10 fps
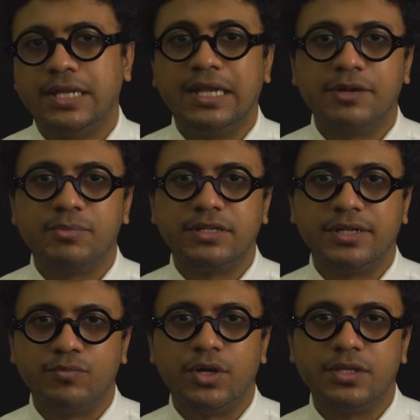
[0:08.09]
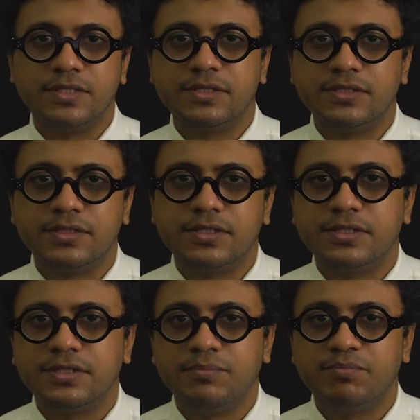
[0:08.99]
anatomical
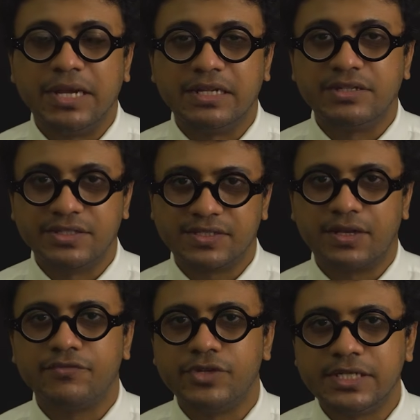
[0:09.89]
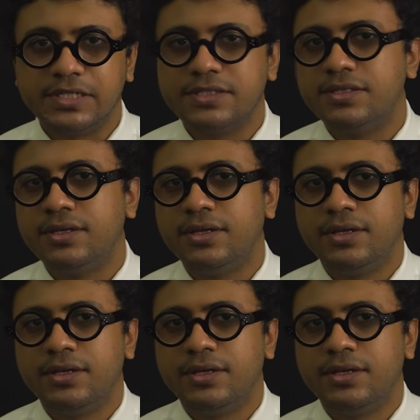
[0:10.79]
advances, medical discoveries.